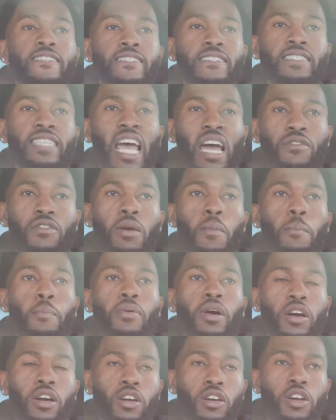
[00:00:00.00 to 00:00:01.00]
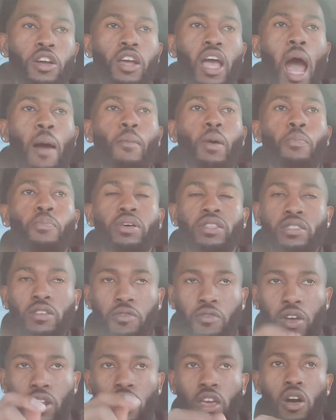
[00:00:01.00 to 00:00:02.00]
Devin Booker, I'm going to put the
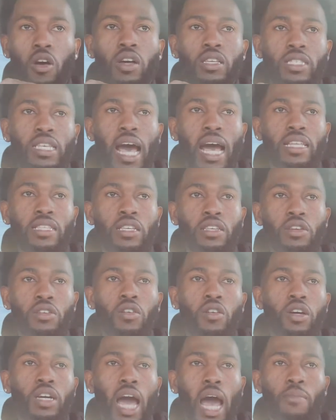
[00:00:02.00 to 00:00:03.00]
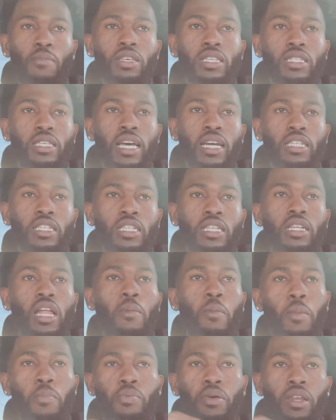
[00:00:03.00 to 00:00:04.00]
video inside the, comment section. I'm
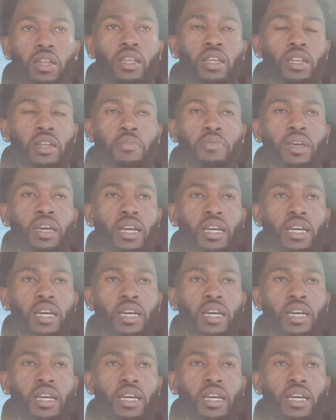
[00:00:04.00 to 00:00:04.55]
going to pin it in the pinned